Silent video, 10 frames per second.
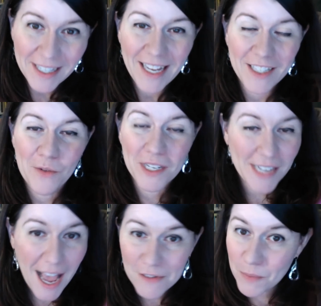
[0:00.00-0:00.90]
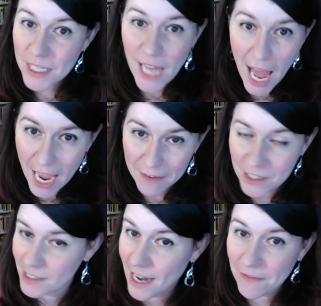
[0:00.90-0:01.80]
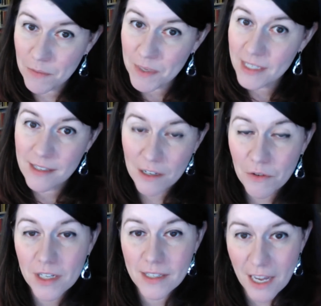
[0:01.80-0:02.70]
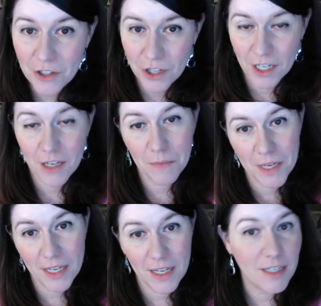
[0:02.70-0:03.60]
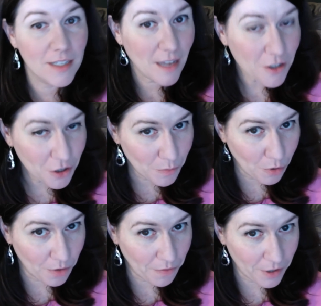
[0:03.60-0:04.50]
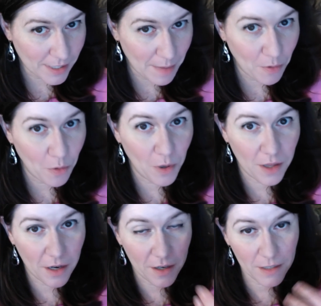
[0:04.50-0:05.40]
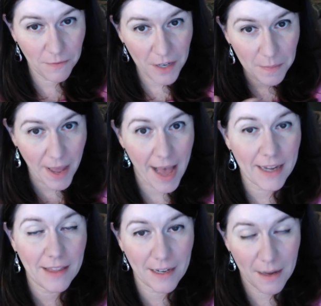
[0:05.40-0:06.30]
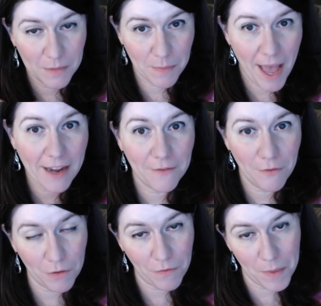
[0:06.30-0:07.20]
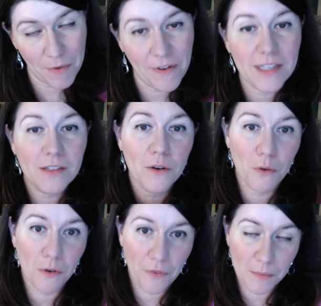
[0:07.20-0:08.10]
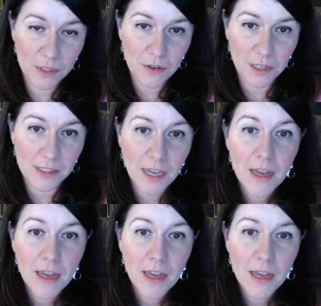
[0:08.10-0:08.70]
And so it doesn't have to be live. It doesn't have to be a synchronous session. It could be a discussion board, for example, where there is feedback that comes back and forth from the professor or from students.